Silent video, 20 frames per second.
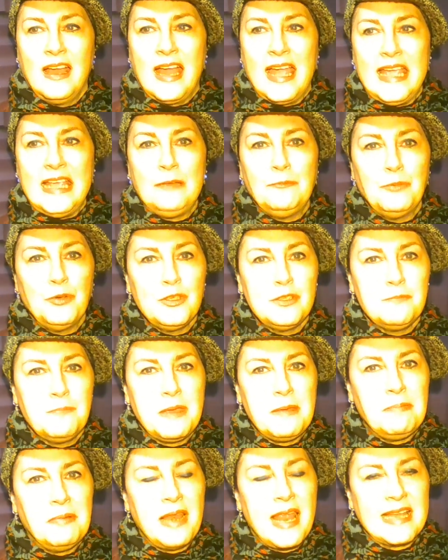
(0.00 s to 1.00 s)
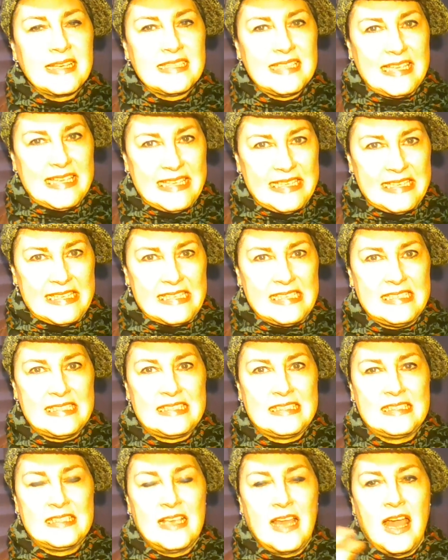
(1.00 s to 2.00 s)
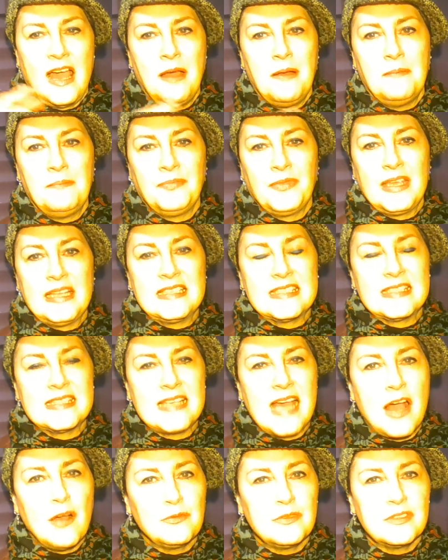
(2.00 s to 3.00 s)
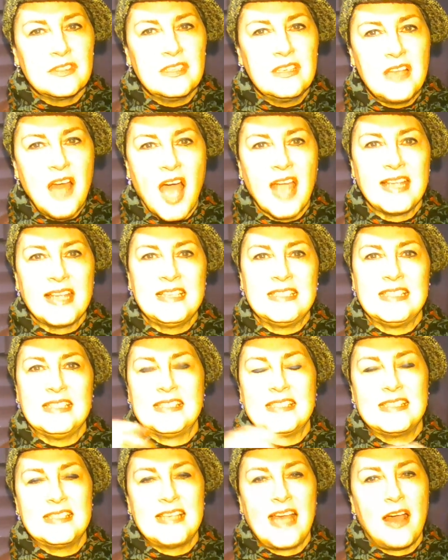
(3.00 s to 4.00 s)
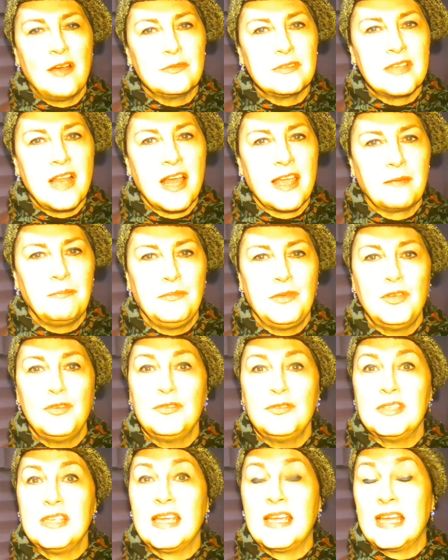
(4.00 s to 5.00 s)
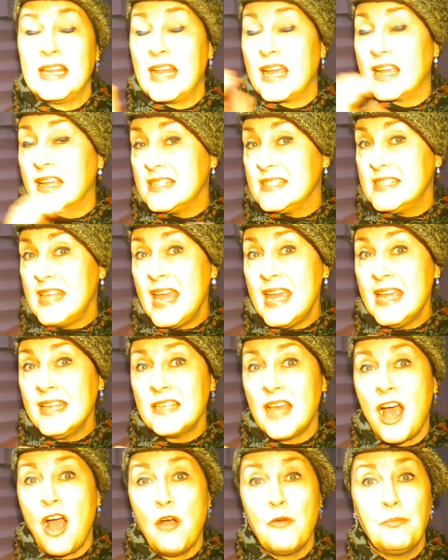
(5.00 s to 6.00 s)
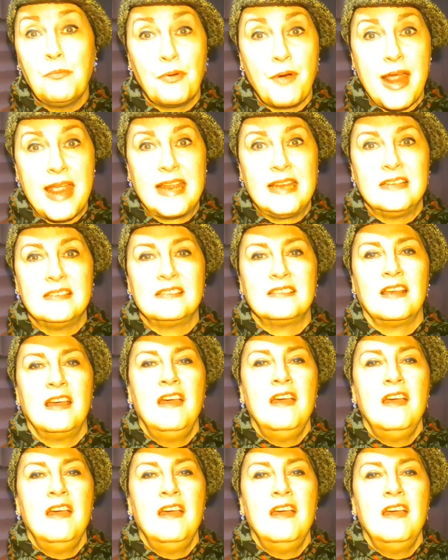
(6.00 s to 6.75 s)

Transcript: it puts people at ease. It sounds nice, it sounds like music, and like I said, our brains